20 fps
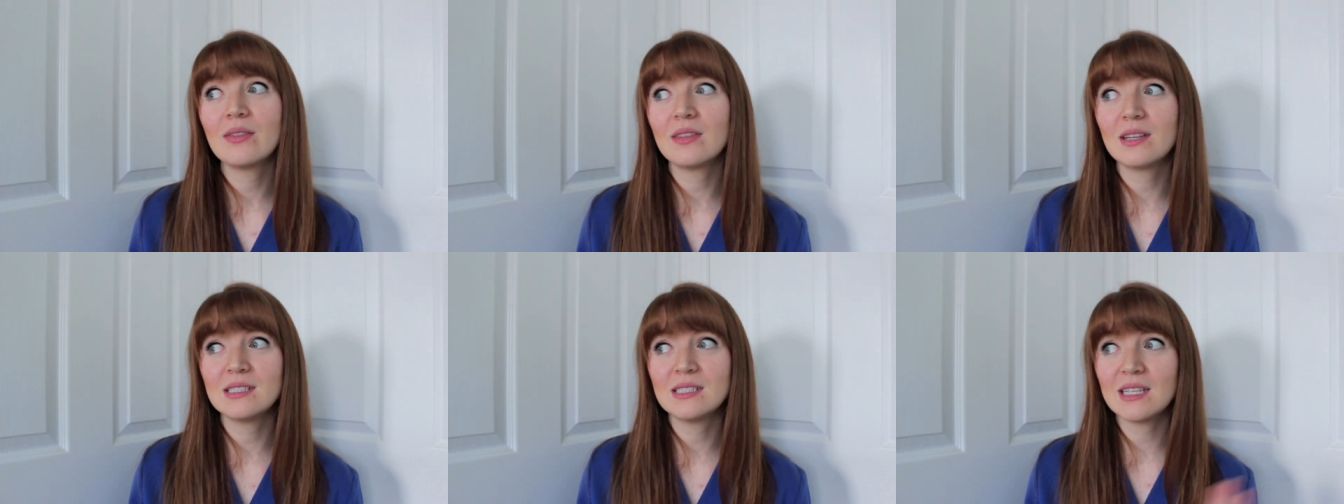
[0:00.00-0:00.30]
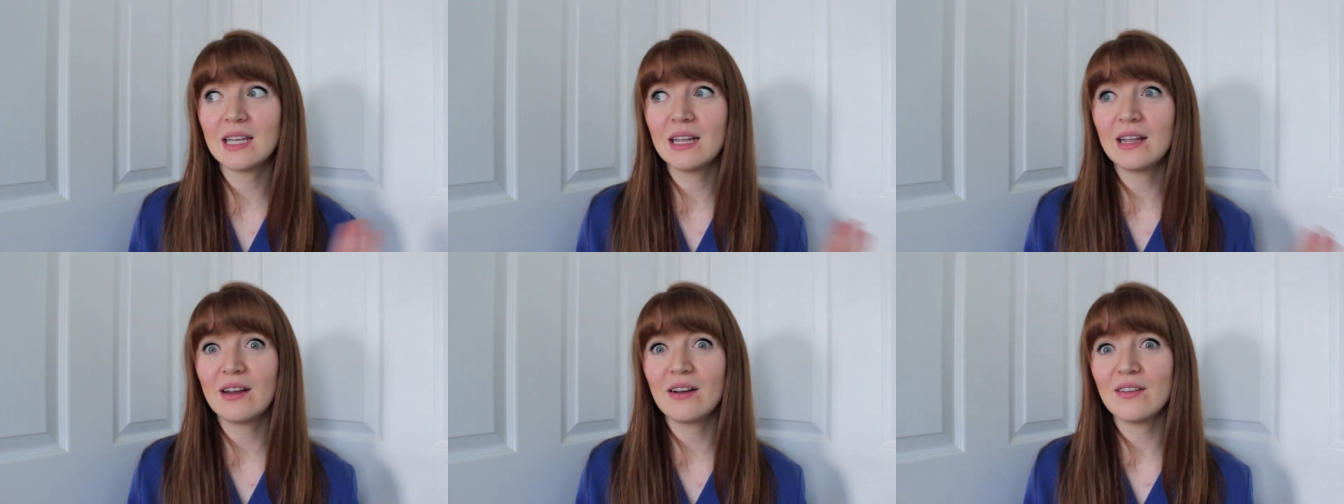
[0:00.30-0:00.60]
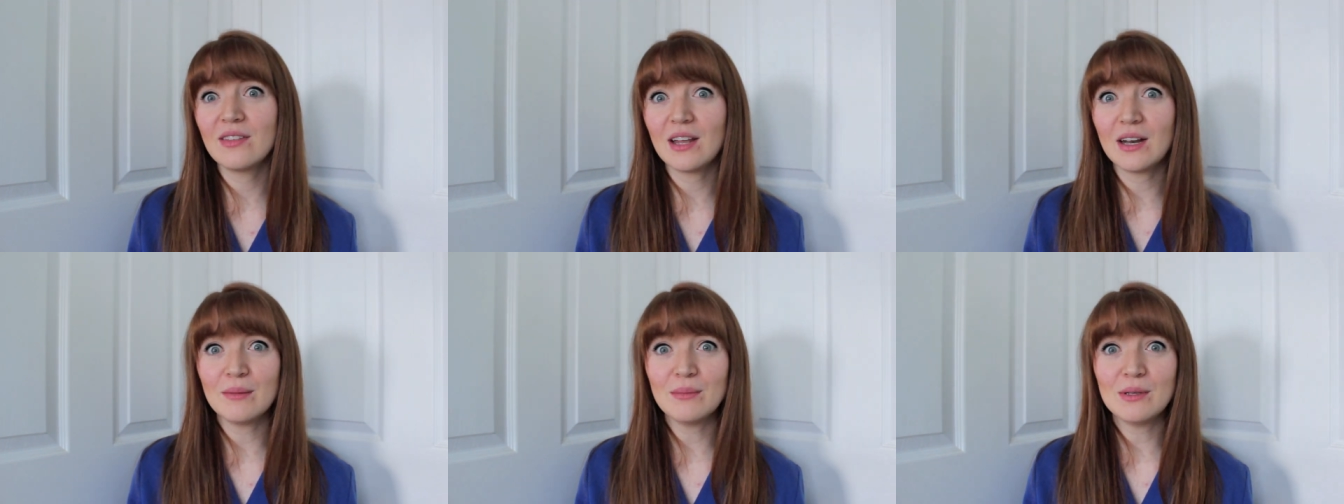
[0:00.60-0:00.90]
the
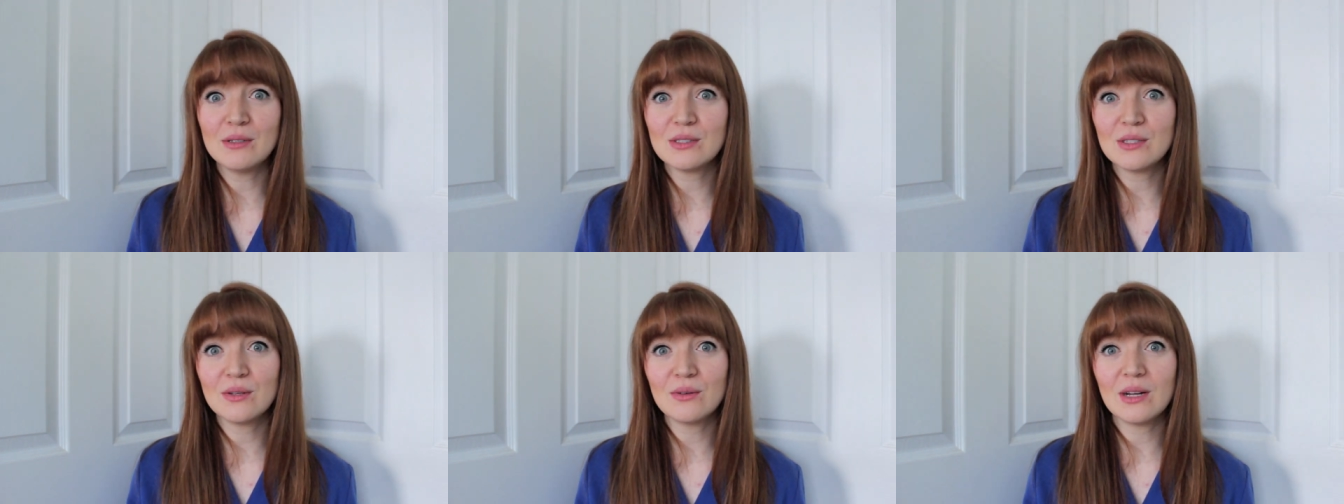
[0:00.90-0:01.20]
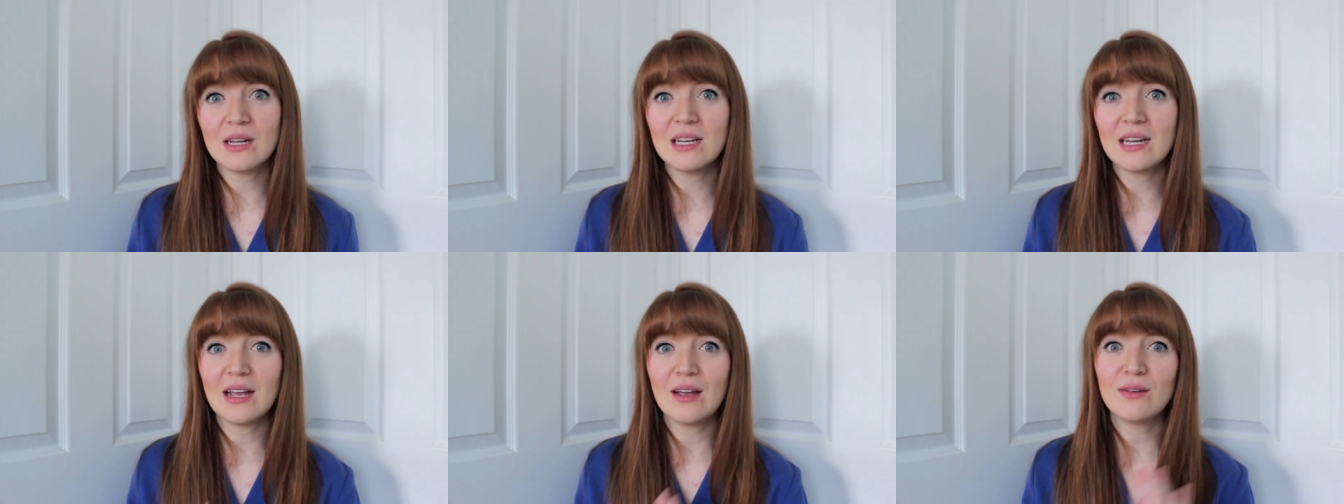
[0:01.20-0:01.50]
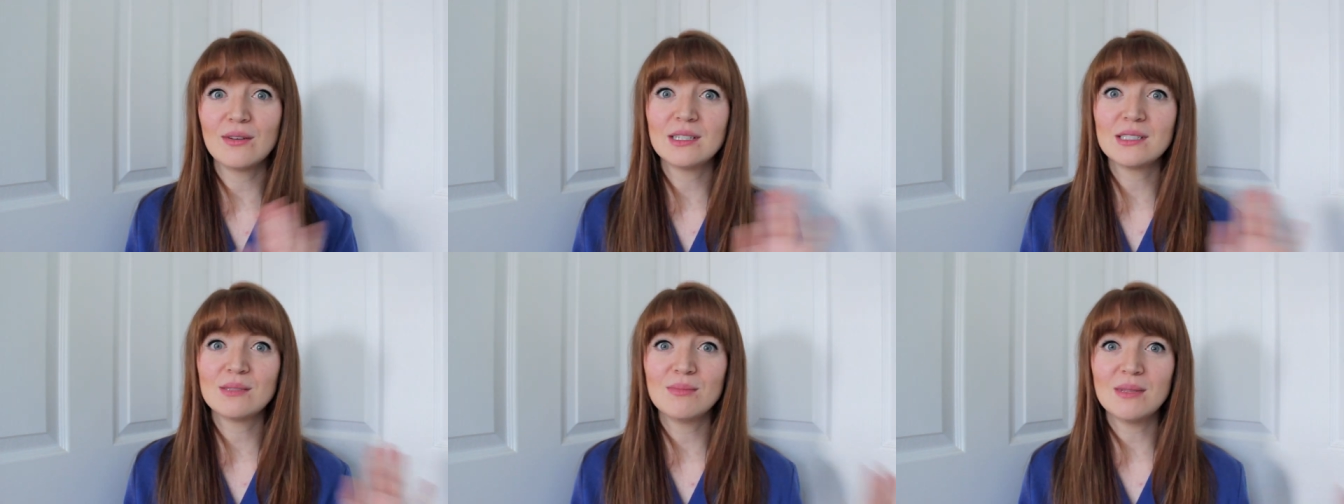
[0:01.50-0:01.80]
skincare that I'm using right
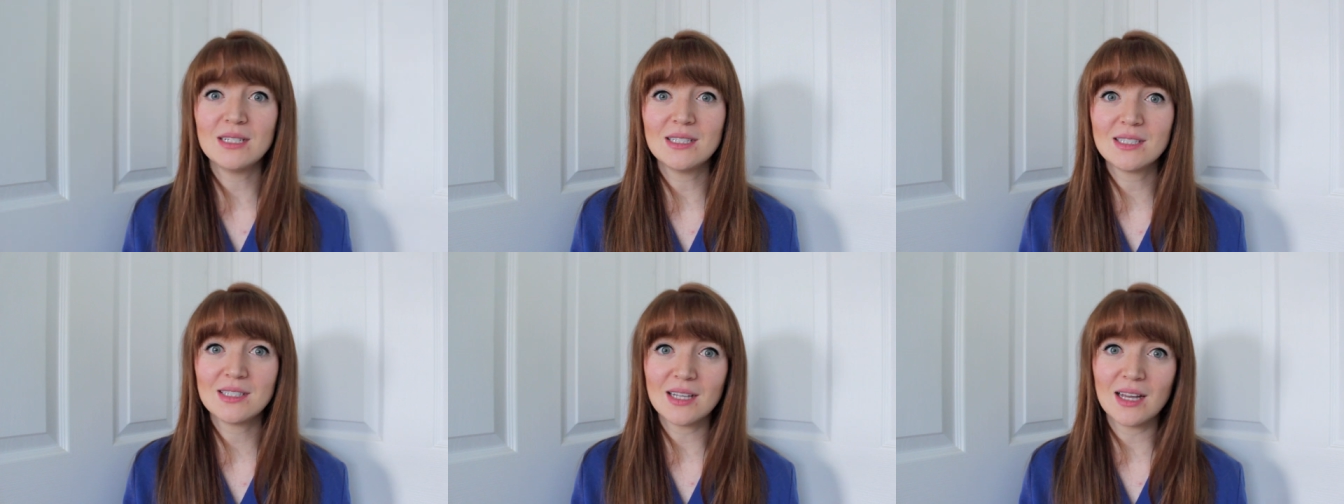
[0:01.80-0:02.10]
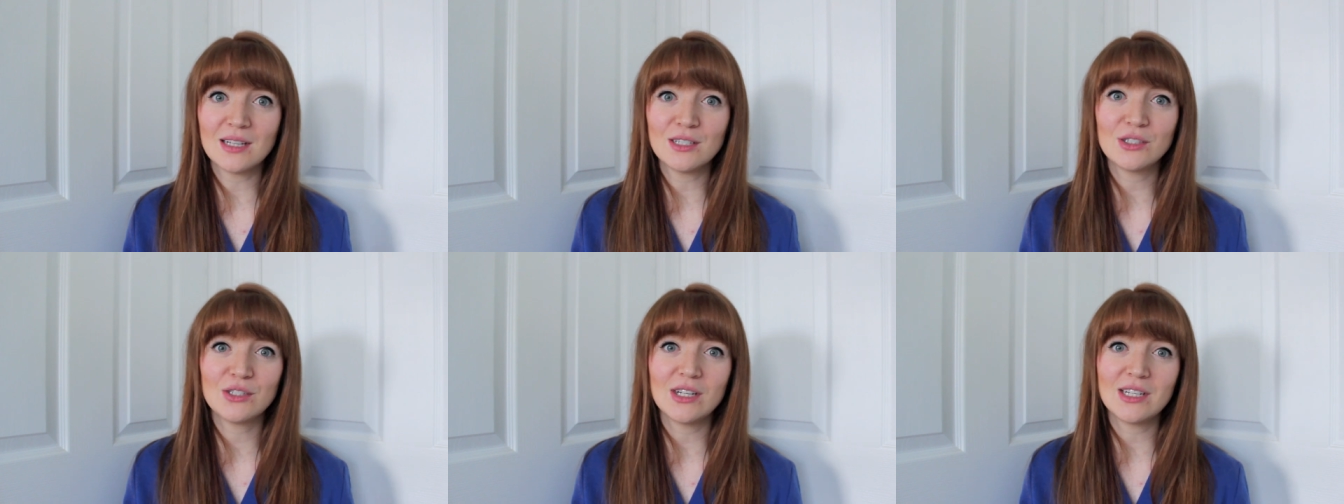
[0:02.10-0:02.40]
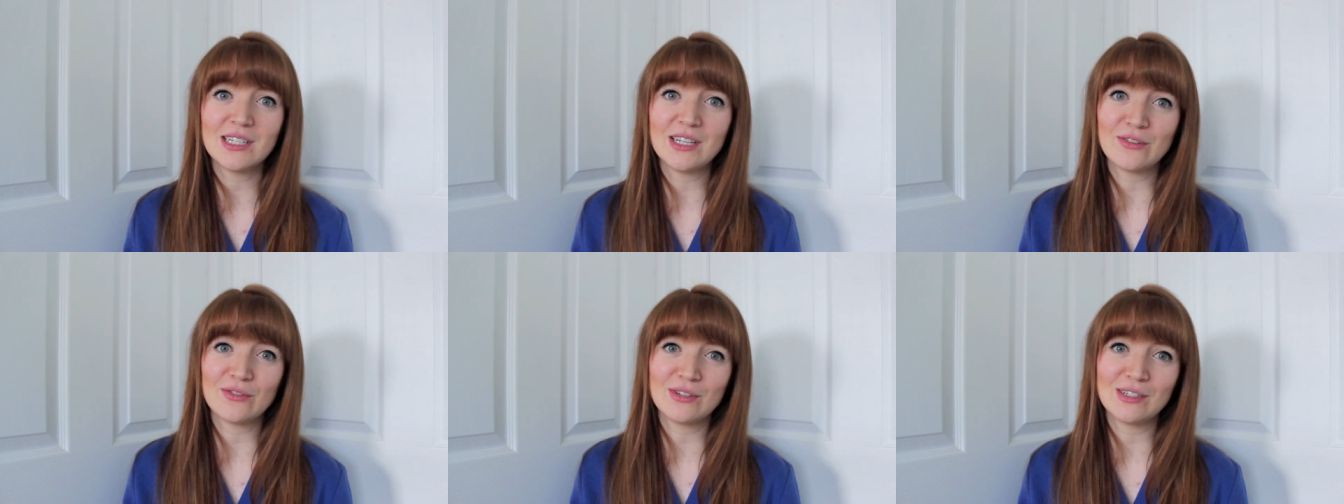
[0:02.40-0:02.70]
now has made
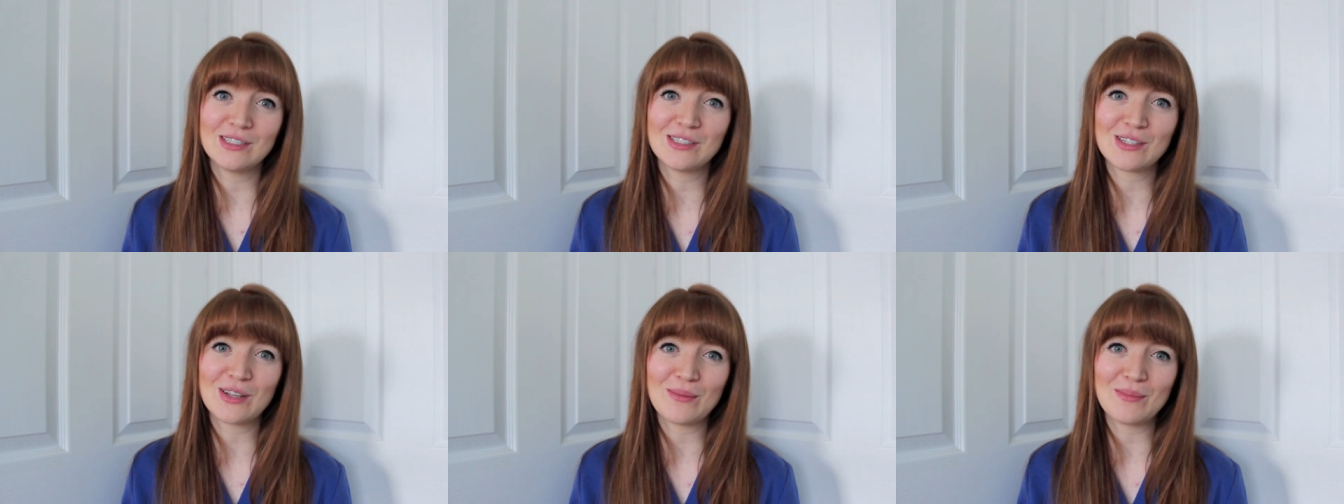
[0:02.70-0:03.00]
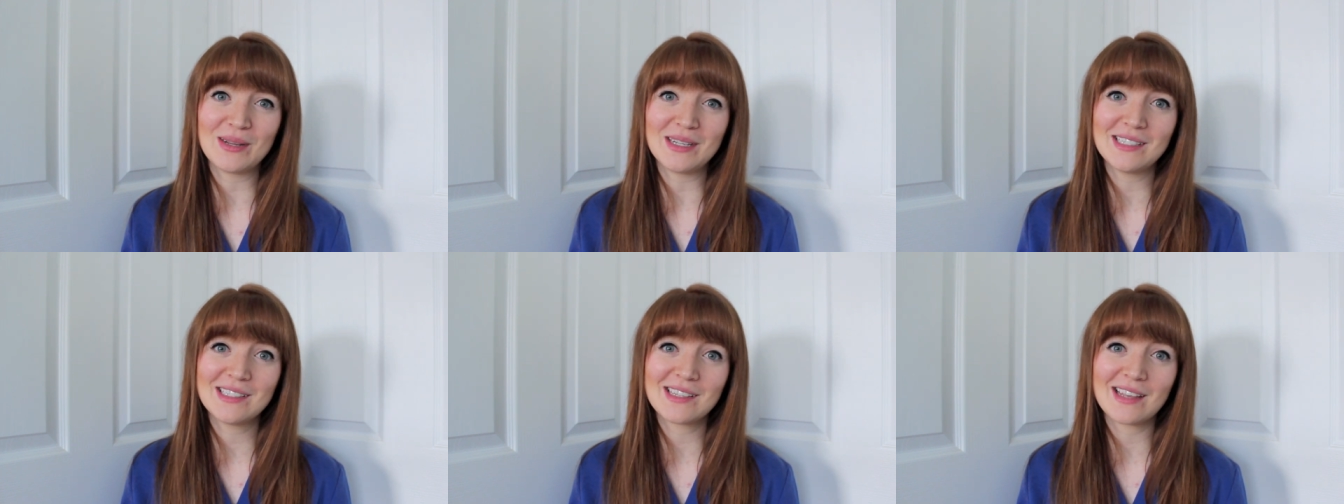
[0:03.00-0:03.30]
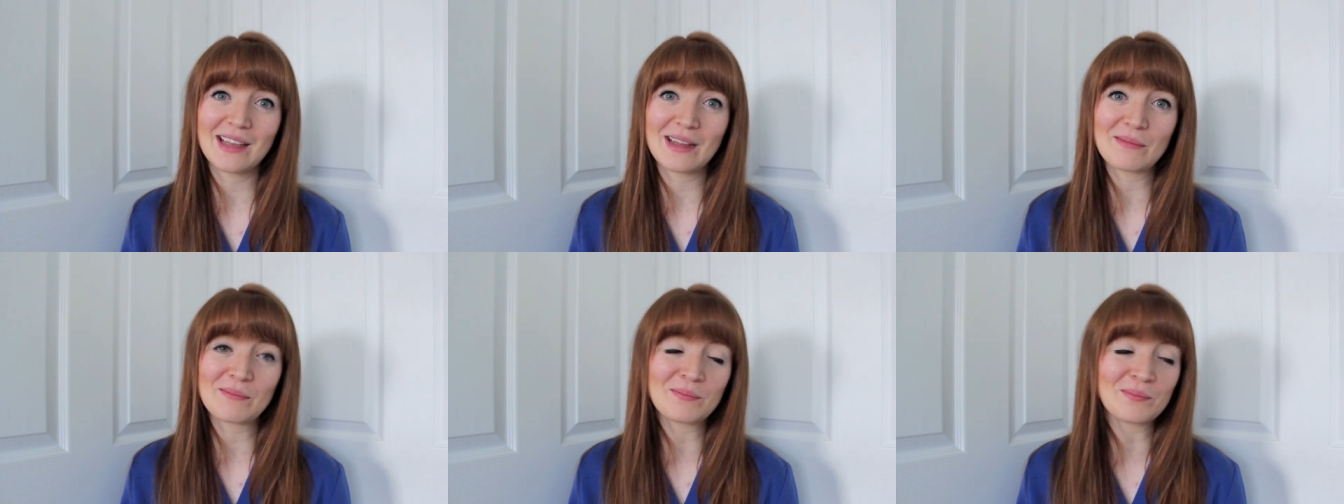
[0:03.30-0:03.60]
such a difference on my
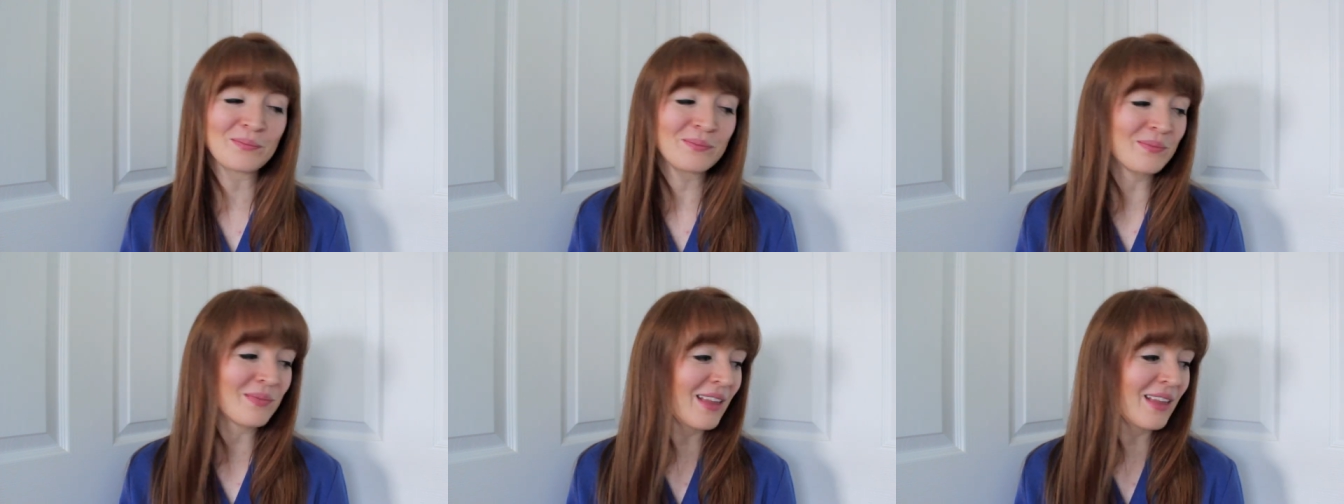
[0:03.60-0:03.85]
skin.